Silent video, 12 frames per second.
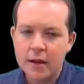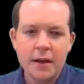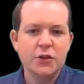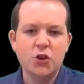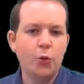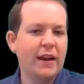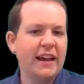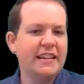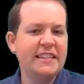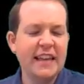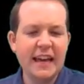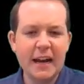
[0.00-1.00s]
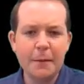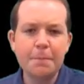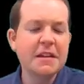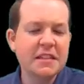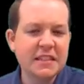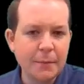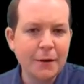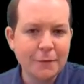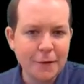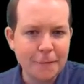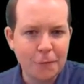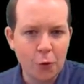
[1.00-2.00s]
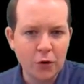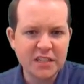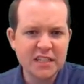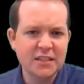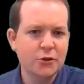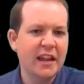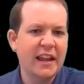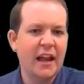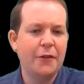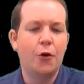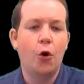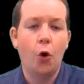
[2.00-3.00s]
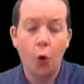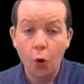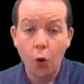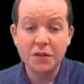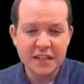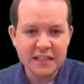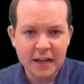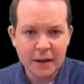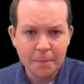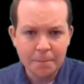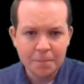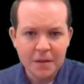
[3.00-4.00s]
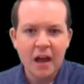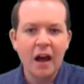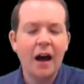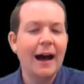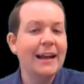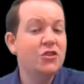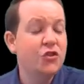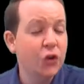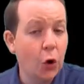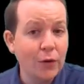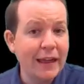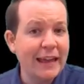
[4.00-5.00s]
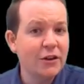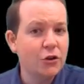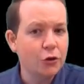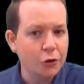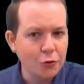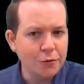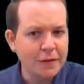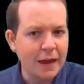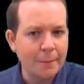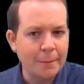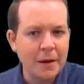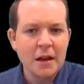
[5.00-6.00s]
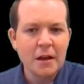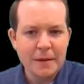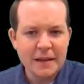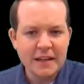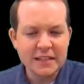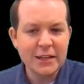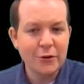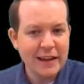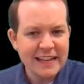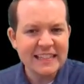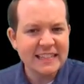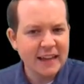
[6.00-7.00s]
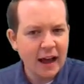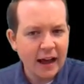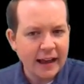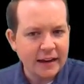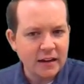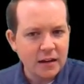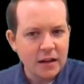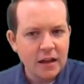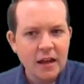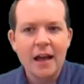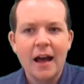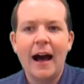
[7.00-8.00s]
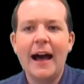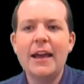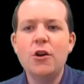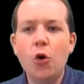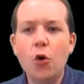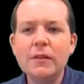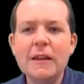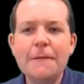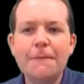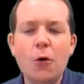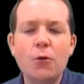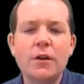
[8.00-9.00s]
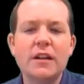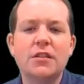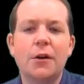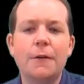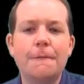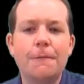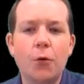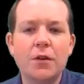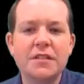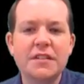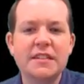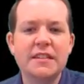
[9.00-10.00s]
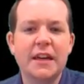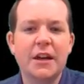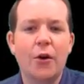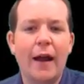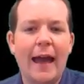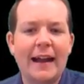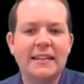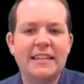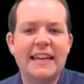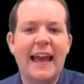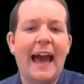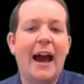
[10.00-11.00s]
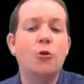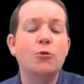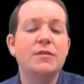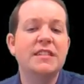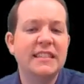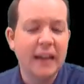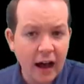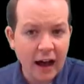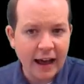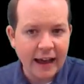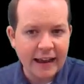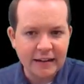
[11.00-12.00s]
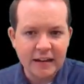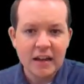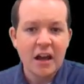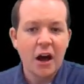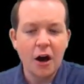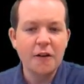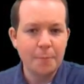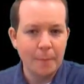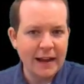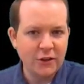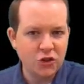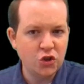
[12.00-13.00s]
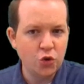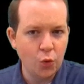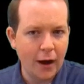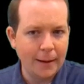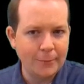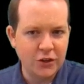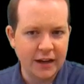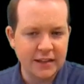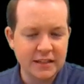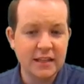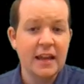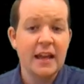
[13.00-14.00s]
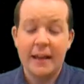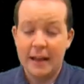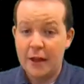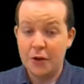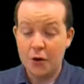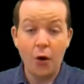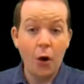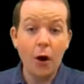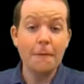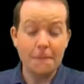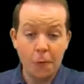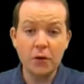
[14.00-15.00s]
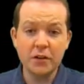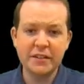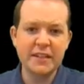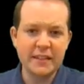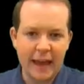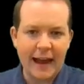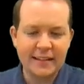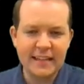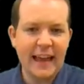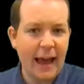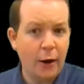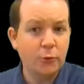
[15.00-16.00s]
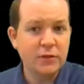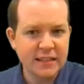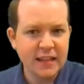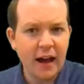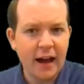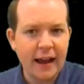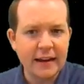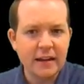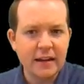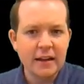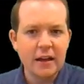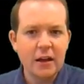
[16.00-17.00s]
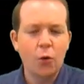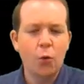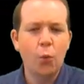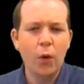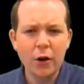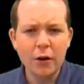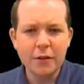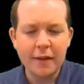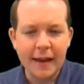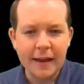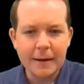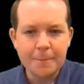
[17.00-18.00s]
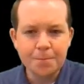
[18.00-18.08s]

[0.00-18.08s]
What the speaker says: So when I set up the sum of the forces looking at the whole system, I don't include them because they're inside. I only focus on forces that are acting outside of my two objects. And there are forces acting outside. What are they?